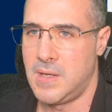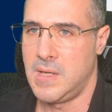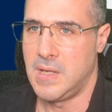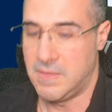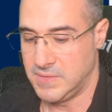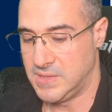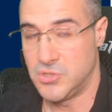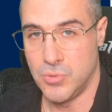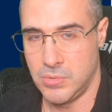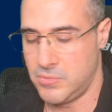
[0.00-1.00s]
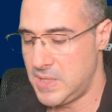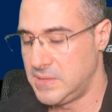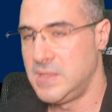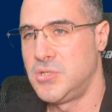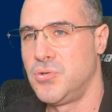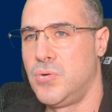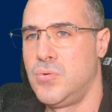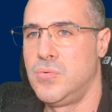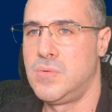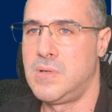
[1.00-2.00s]
I have it installed already,
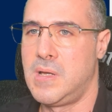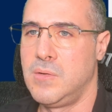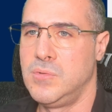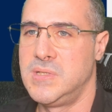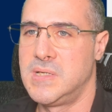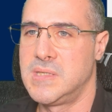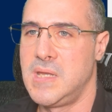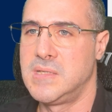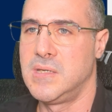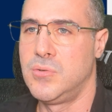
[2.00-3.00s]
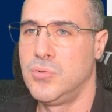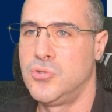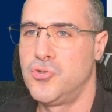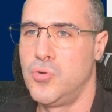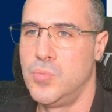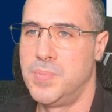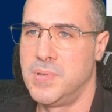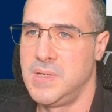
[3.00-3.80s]
so I will just execute Scoop